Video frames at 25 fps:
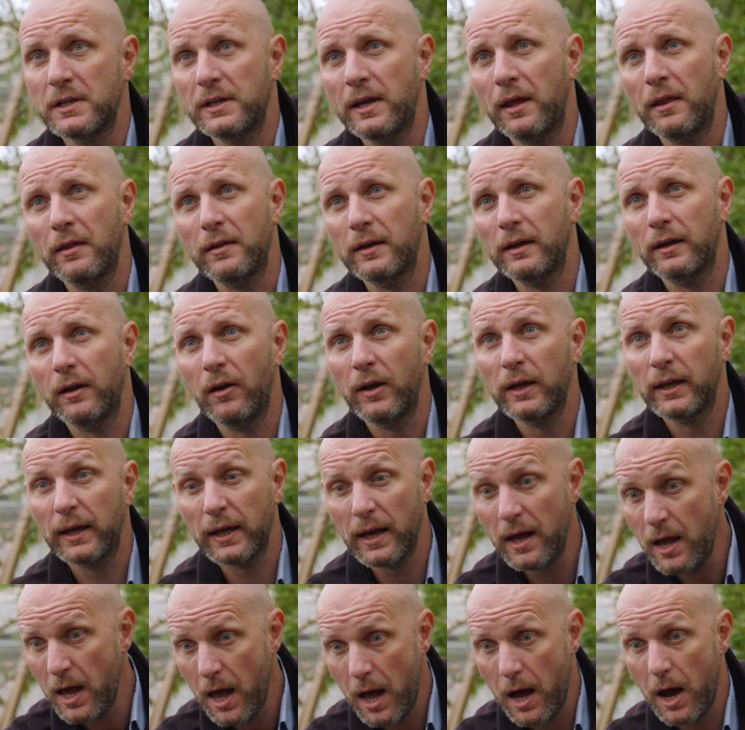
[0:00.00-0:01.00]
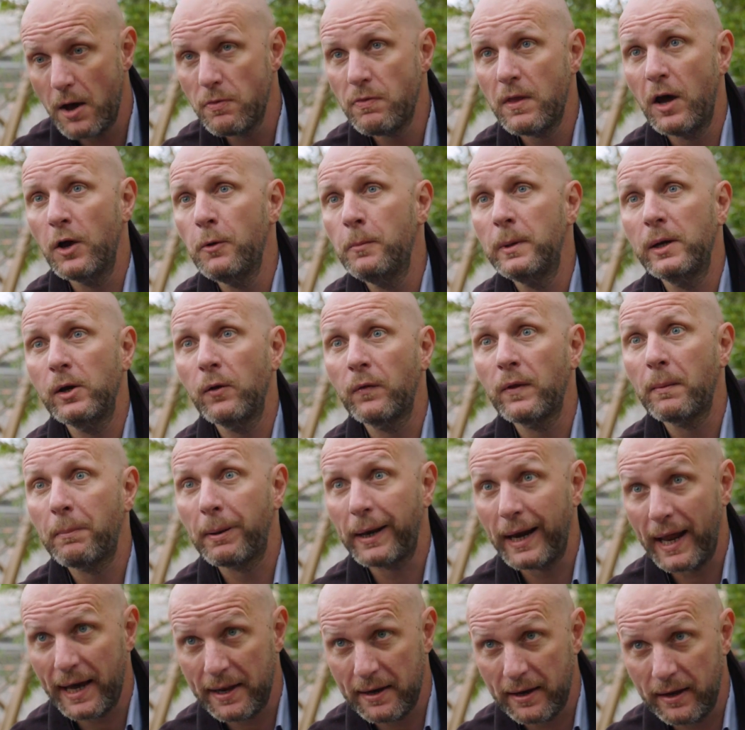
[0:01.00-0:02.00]
seen anything like it. And nobody on the
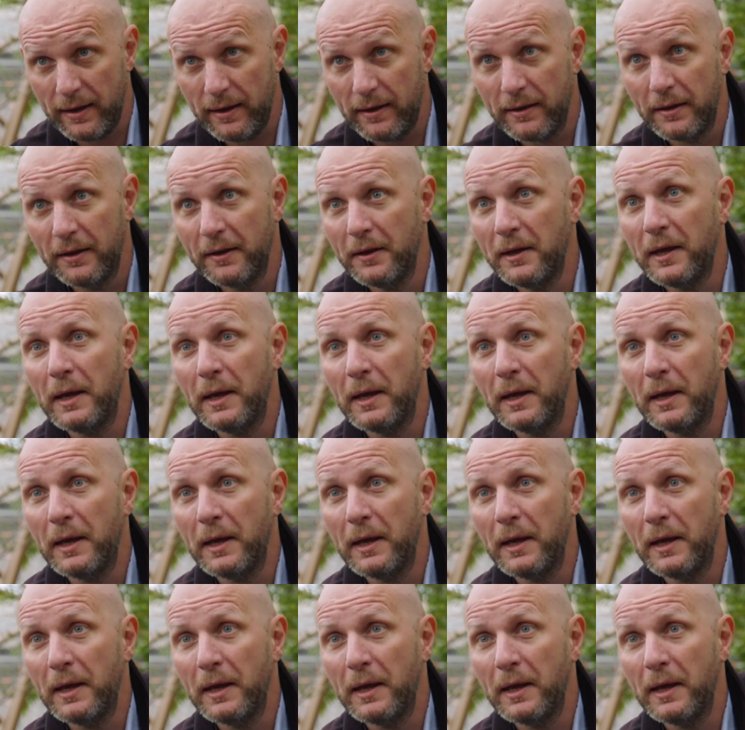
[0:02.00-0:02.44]
planet,